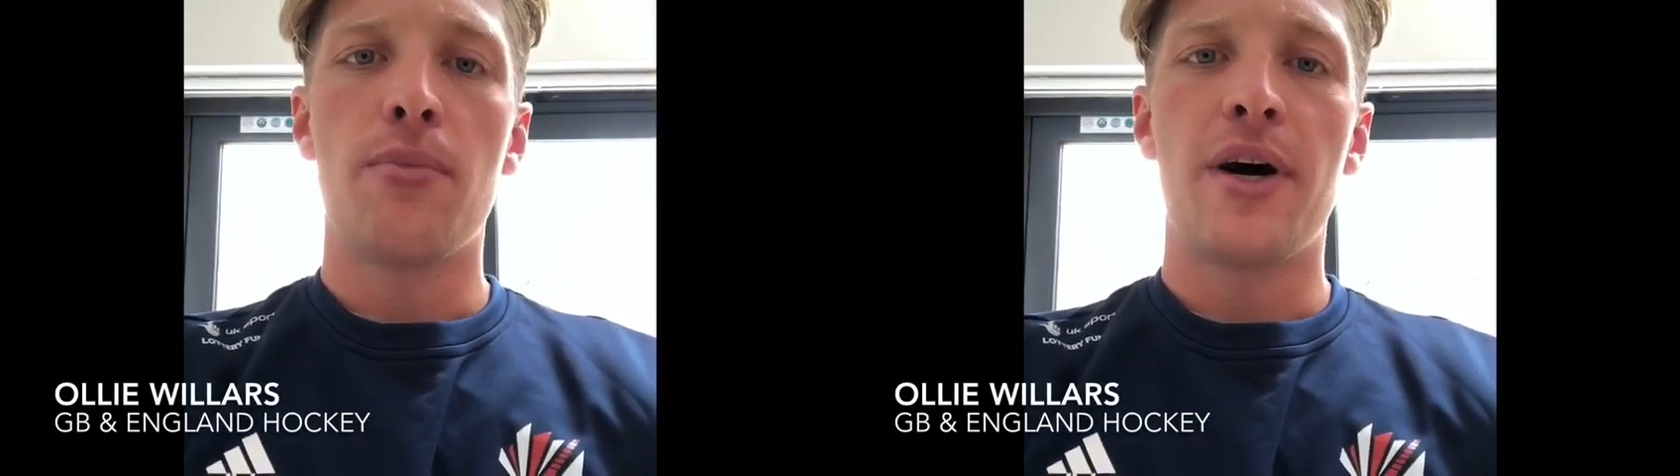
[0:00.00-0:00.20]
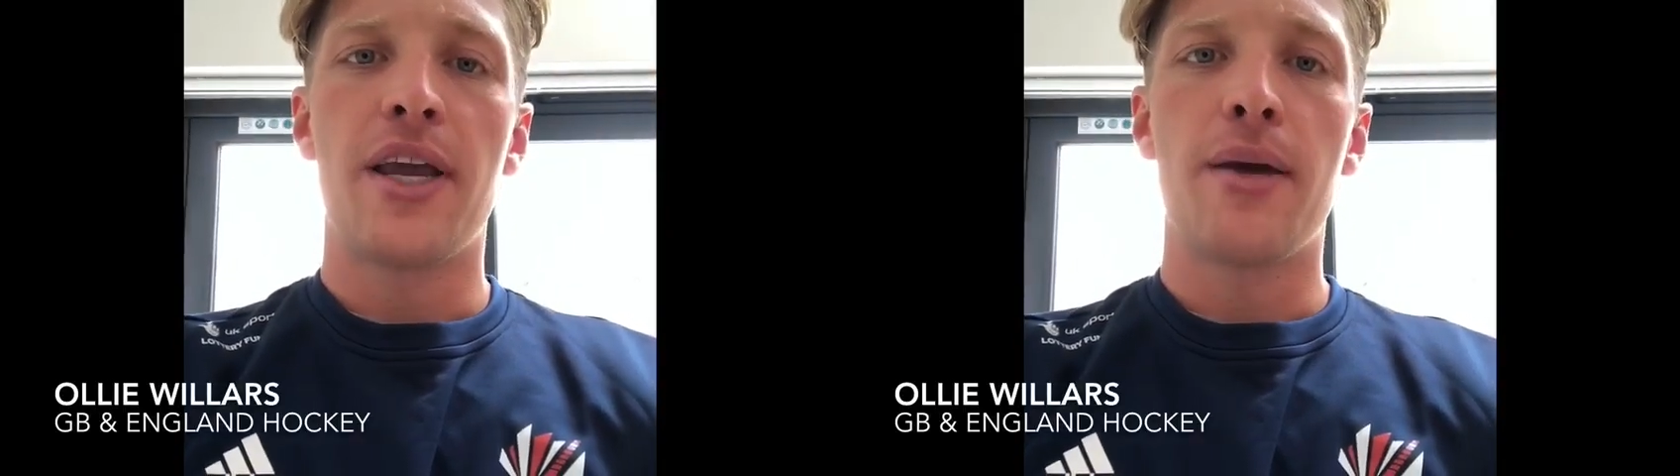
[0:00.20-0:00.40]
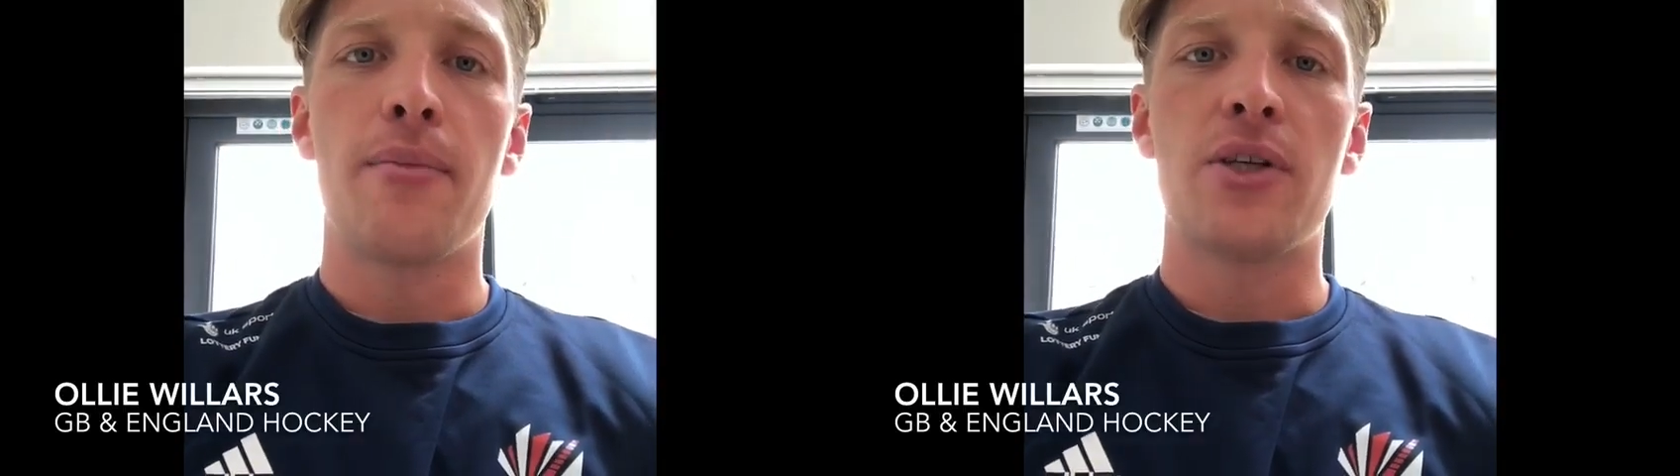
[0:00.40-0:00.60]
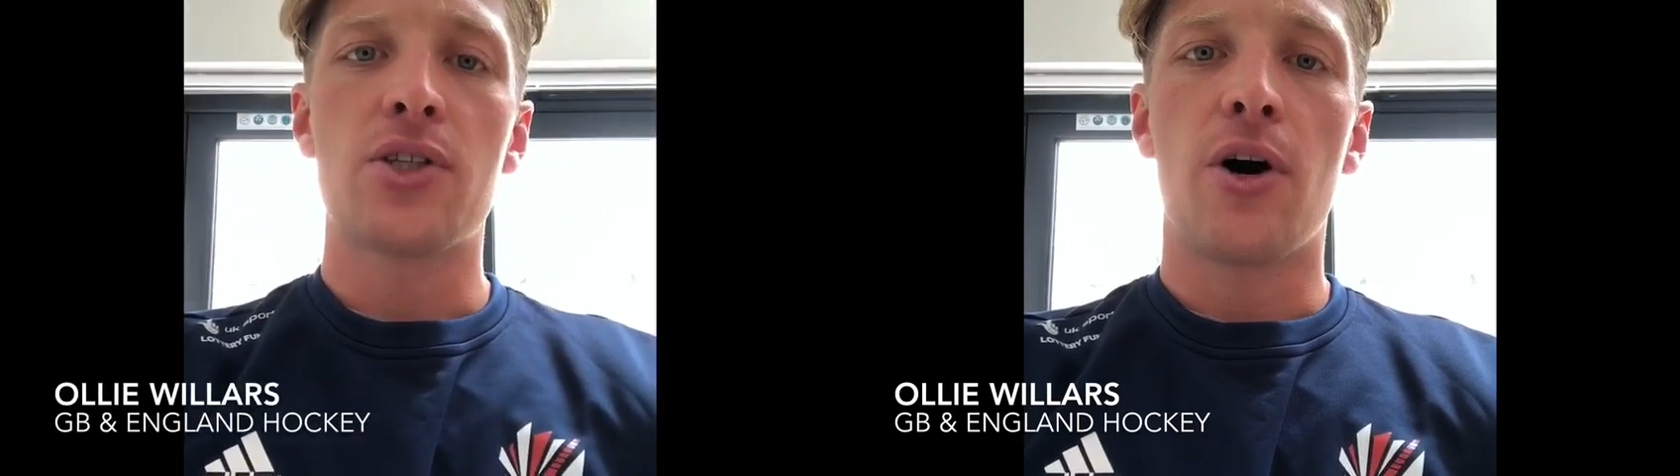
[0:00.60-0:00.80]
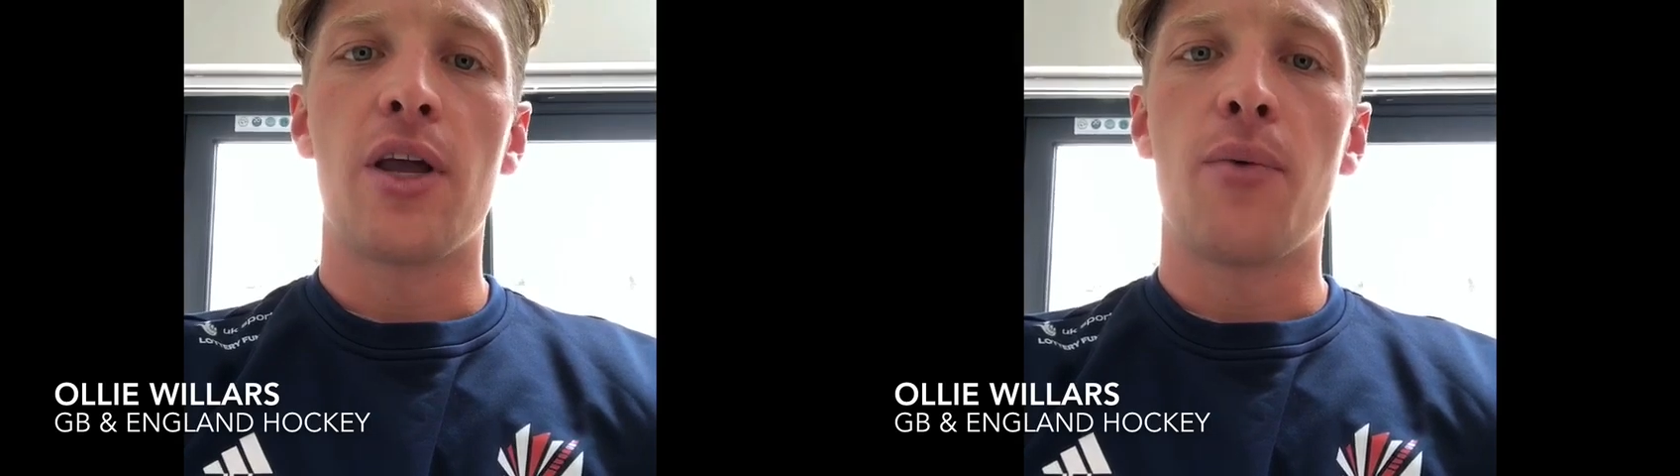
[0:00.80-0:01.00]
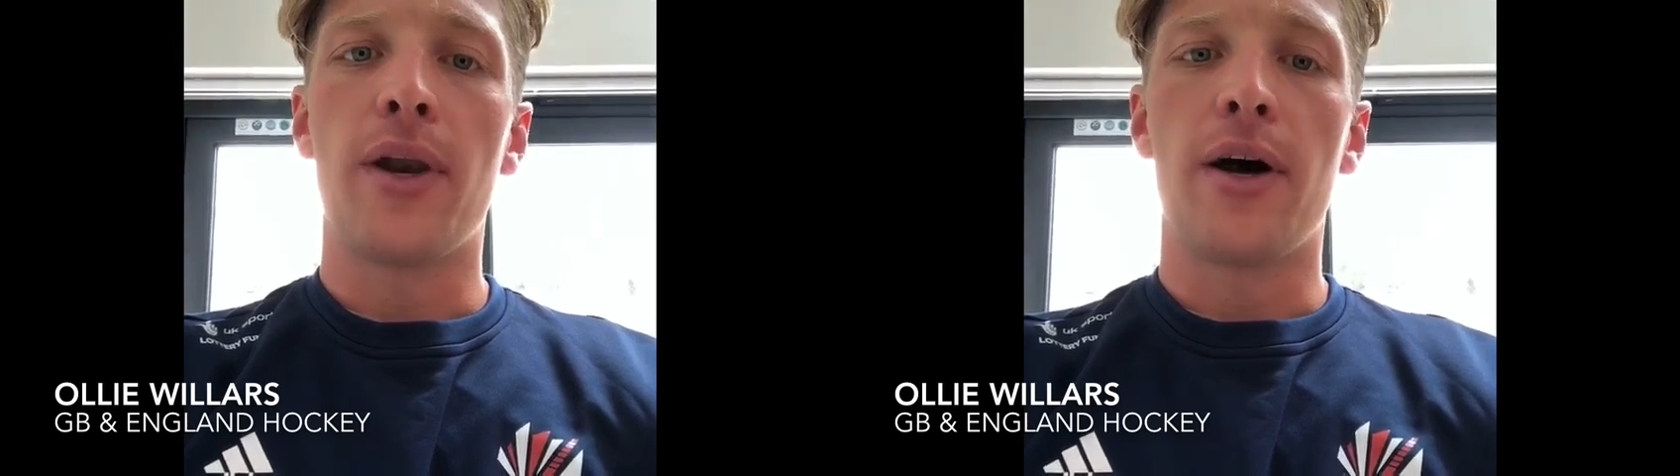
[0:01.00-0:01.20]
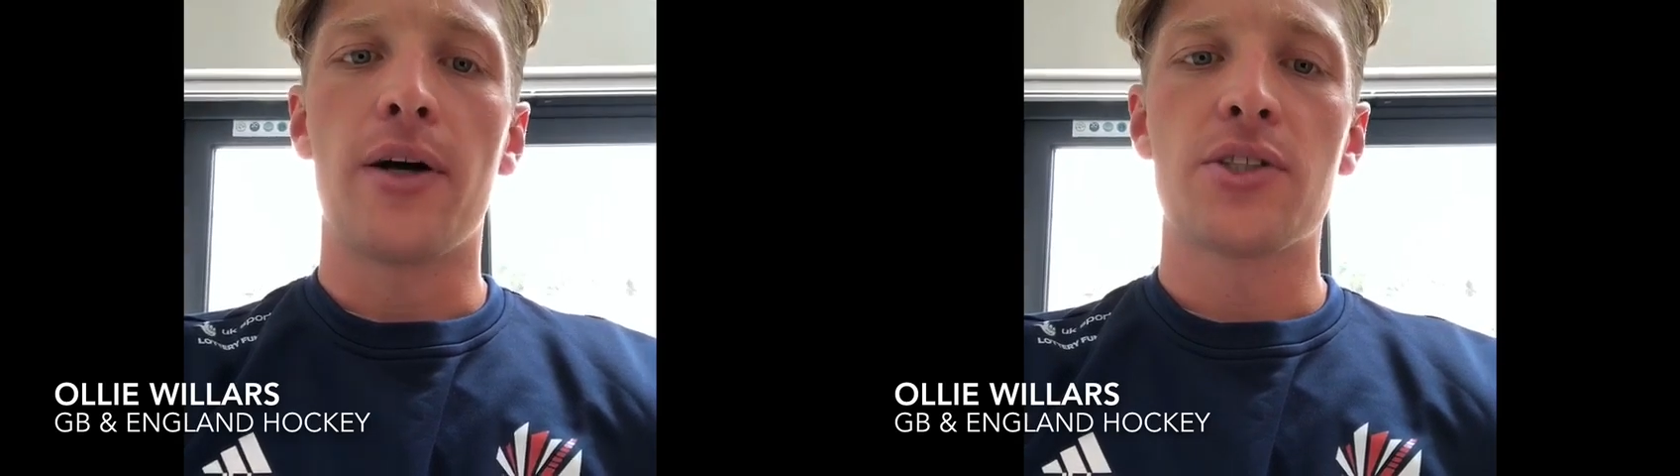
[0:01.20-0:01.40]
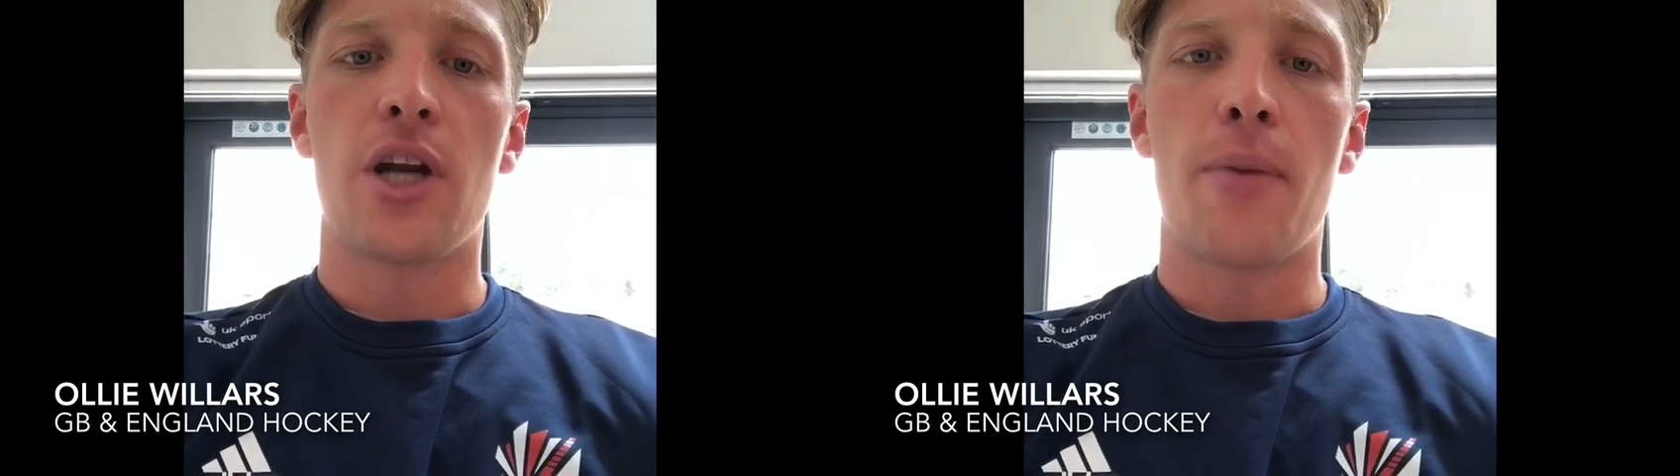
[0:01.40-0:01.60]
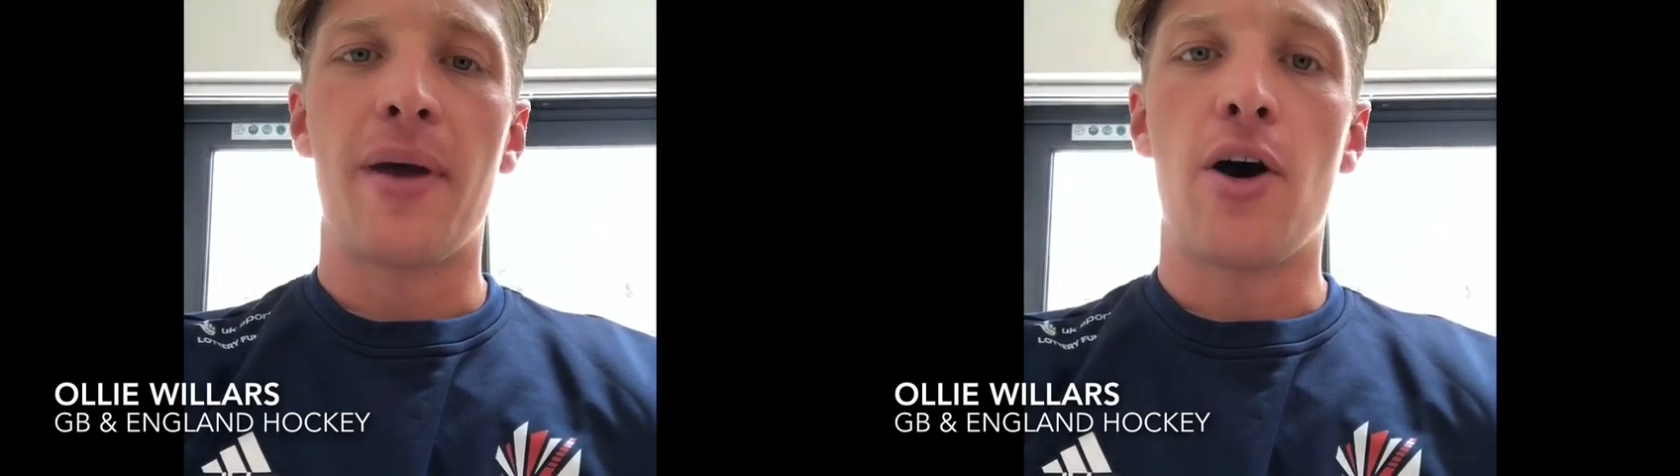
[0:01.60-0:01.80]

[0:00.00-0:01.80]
My name is Ollie Willars and I play